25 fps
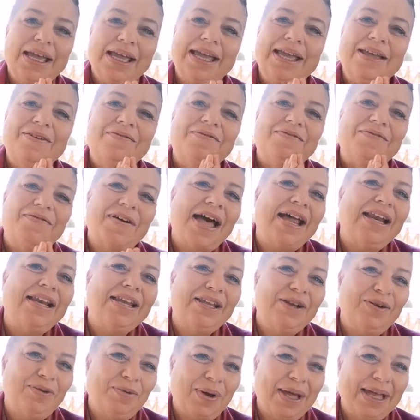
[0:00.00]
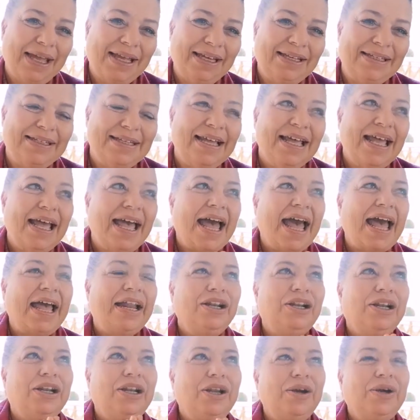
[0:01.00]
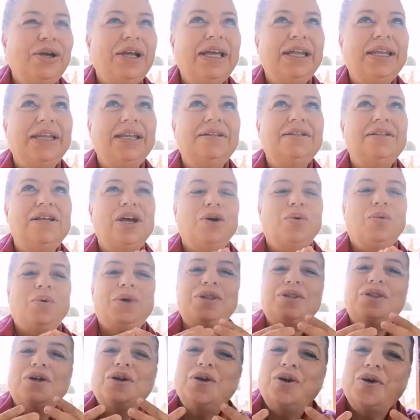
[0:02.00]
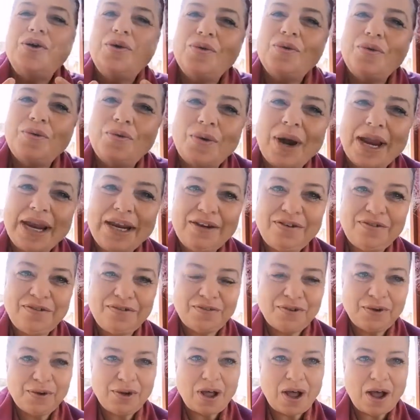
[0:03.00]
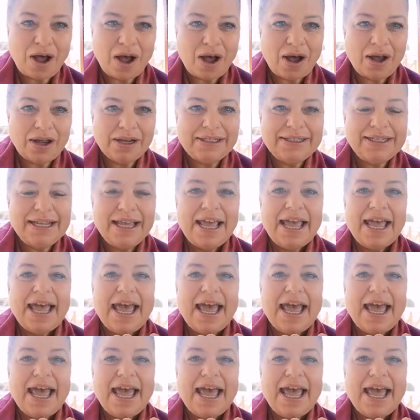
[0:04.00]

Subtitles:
evaluate and look at it with a grateful heart